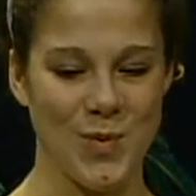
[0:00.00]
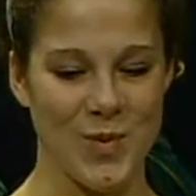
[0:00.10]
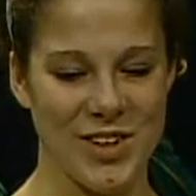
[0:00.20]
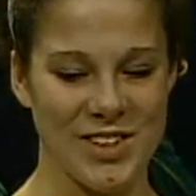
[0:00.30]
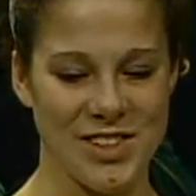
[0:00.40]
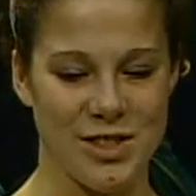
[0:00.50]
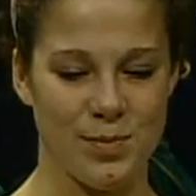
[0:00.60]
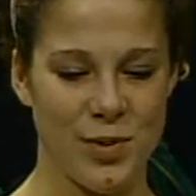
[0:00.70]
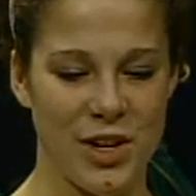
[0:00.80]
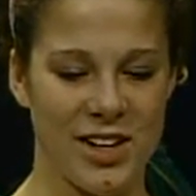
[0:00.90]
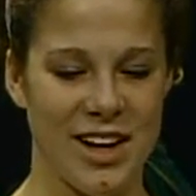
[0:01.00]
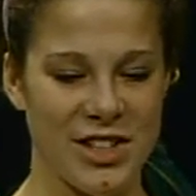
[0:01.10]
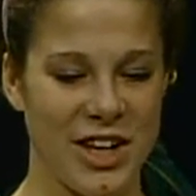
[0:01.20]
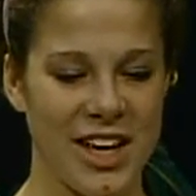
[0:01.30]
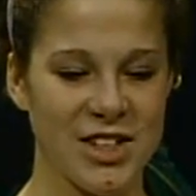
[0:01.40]
will just put
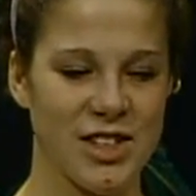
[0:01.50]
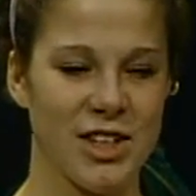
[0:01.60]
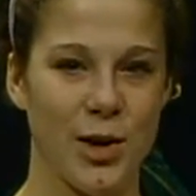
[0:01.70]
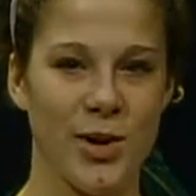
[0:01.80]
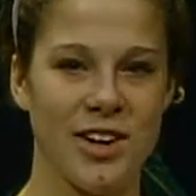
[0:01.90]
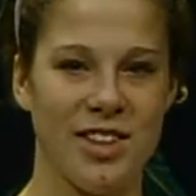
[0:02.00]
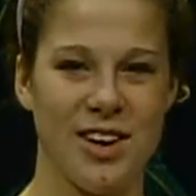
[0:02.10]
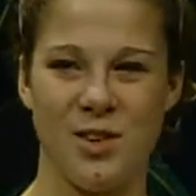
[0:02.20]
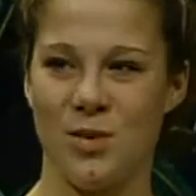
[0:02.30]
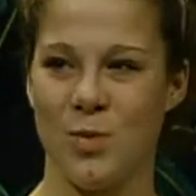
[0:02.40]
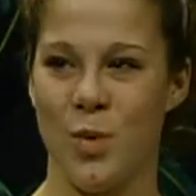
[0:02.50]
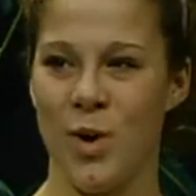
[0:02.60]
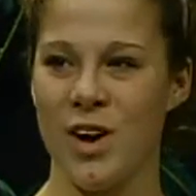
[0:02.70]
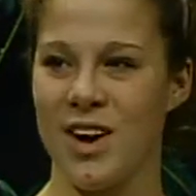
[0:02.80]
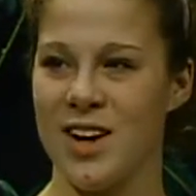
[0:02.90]
education lower than
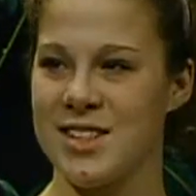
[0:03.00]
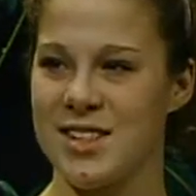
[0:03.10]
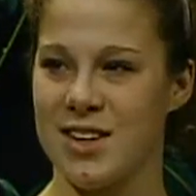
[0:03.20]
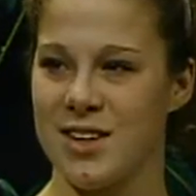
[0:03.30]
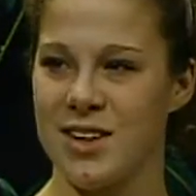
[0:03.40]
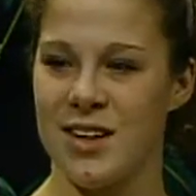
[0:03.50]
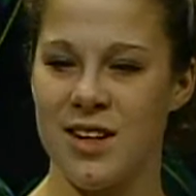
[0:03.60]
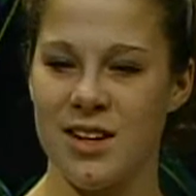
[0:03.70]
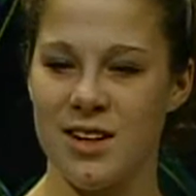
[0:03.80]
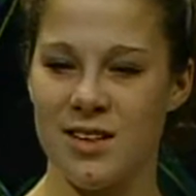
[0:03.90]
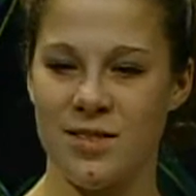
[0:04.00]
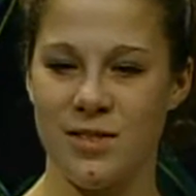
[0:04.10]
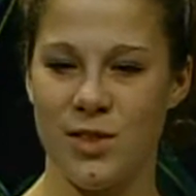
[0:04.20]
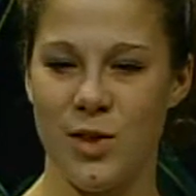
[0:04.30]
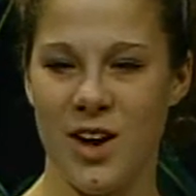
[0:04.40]
war costs and
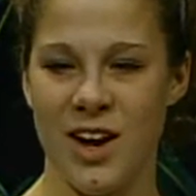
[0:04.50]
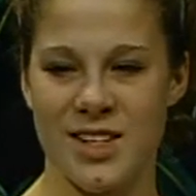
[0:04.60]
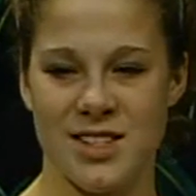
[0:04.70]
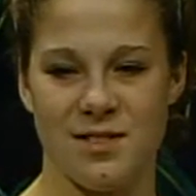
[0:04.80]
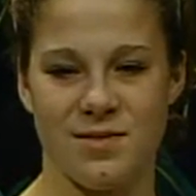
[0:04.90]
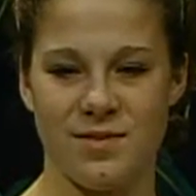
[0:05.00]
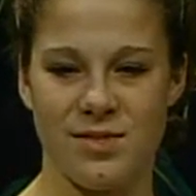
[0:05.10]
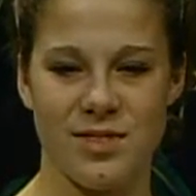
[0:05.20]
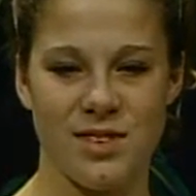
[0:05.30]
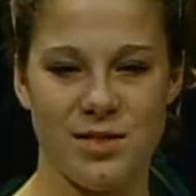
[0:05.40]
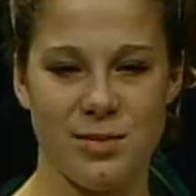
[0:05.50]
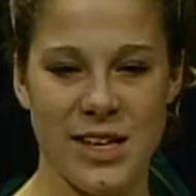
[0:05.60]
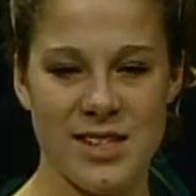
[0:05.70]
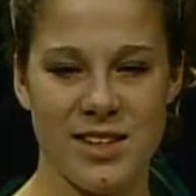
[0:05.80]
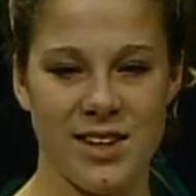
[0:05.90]
the cost of
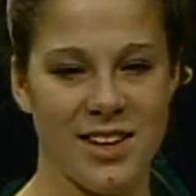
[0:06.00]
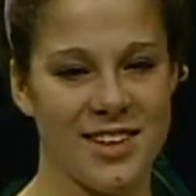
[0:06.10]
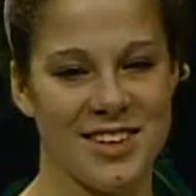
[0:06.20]
basically